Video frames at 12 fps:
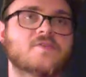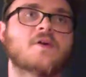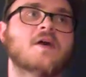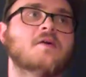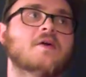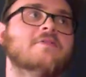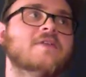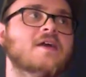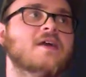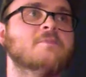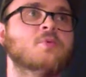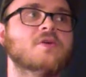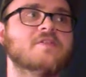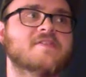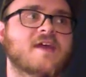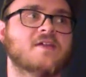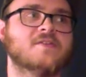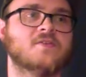So it boils
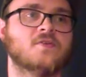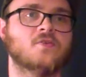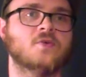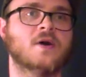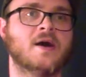down to